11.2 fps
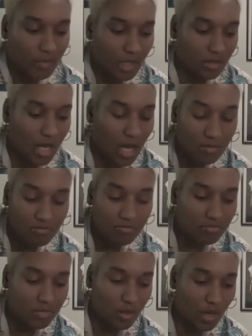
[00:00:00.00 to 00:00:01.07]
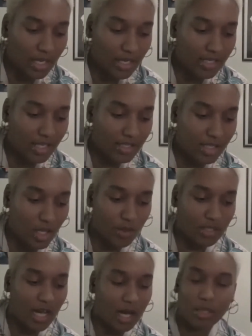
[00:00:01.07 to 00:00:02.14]
Yeah, so I guess slowing
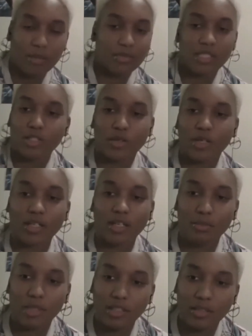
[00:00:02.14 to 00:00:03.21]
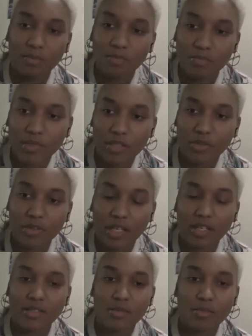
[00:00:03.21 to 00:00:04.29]
down, but I'm still doing a million different
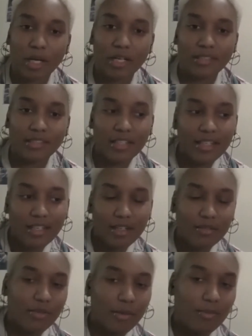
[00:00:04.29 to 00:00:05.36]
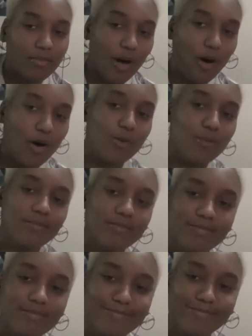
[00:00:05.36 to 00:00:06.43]
things. But from home,
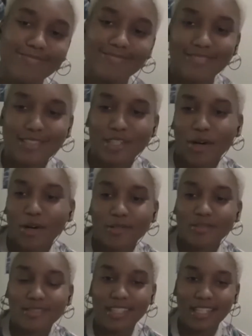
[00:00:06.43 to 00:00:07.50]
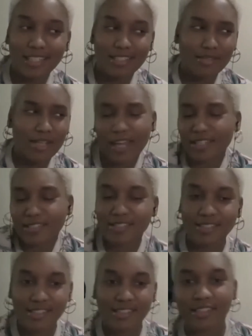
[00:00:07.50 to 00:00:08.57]
so it's nice.
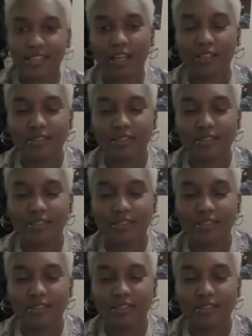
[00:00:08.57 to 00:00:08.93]
Yeah.